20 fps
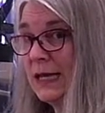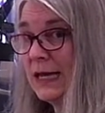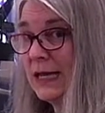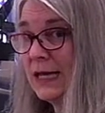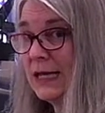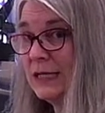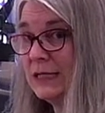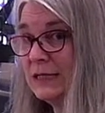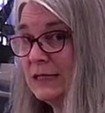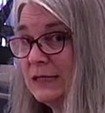
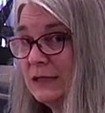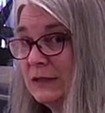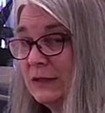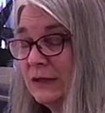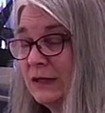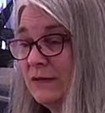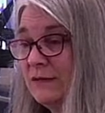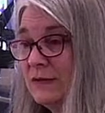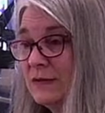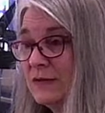And
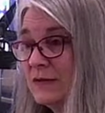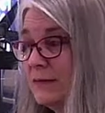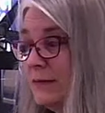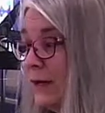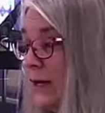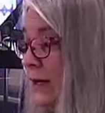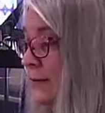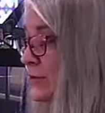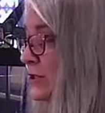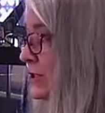it'll give you
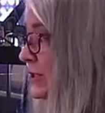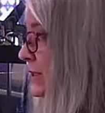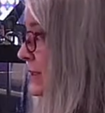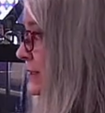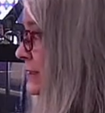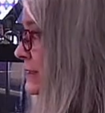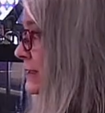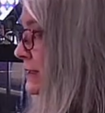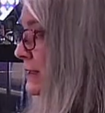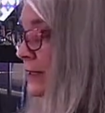some
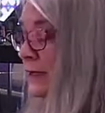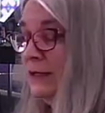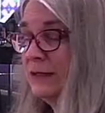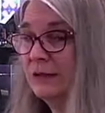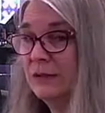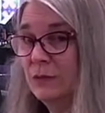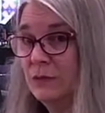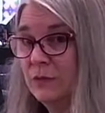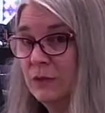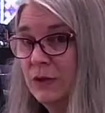options
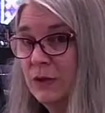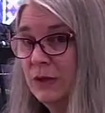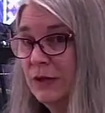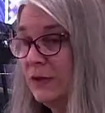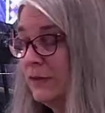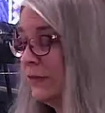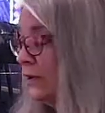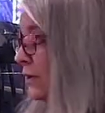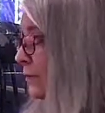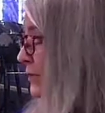and
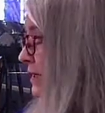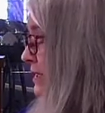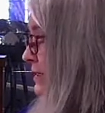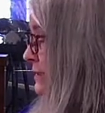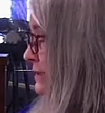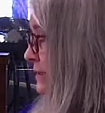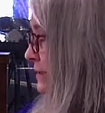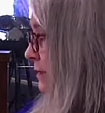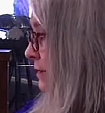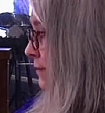there'll
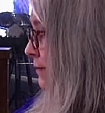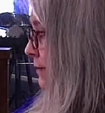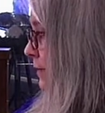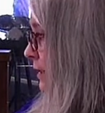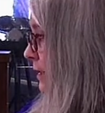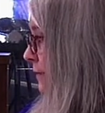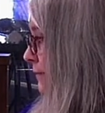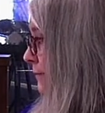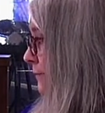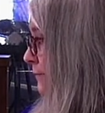be
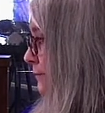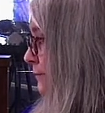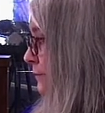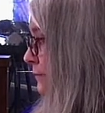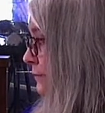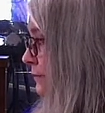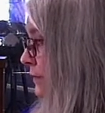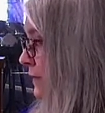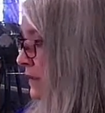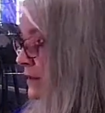some um,
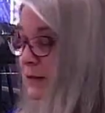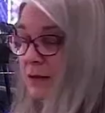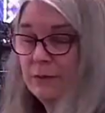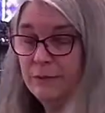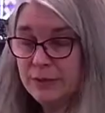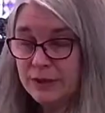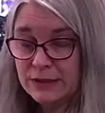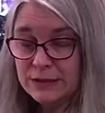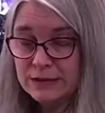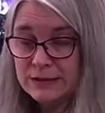
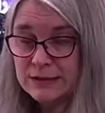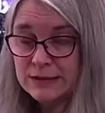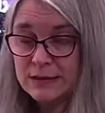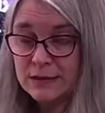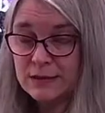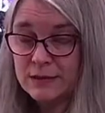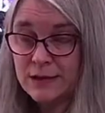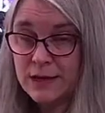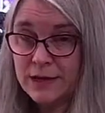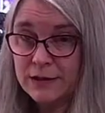buttons
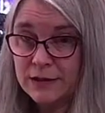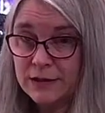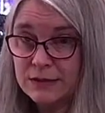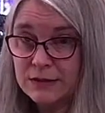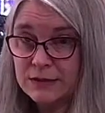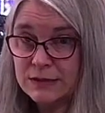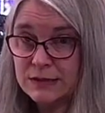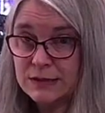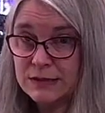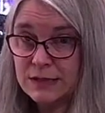that allow
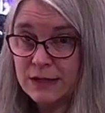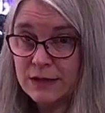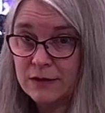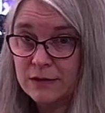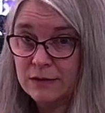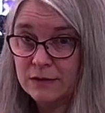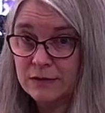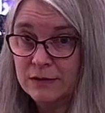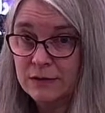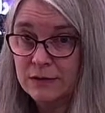you to
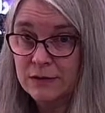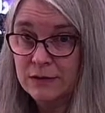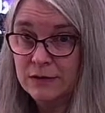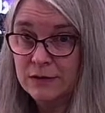tell